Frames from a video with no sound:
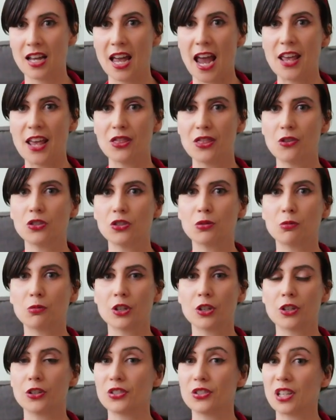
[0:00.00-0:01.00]
and those
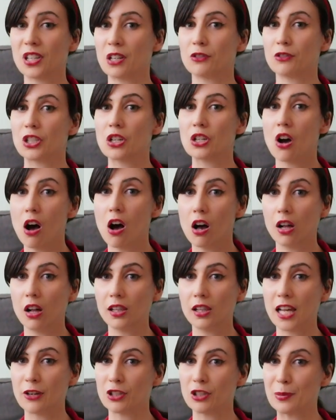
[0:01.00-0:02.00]
workers can
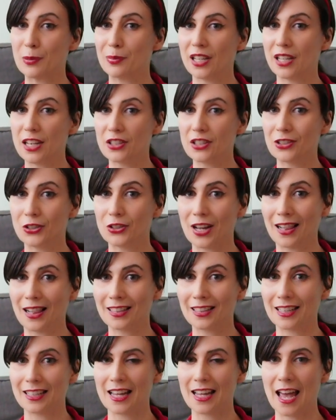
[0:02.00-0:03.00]
recall and replace their
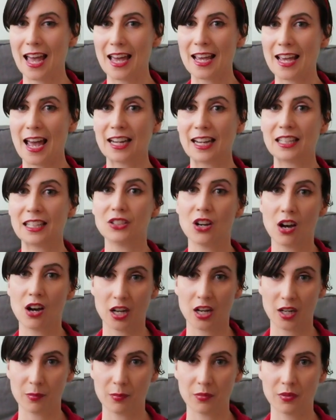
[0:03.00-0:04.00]
delegate at any
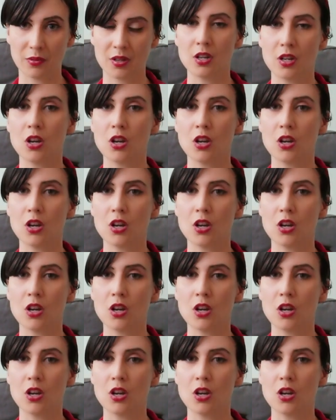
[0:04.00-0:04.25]
time.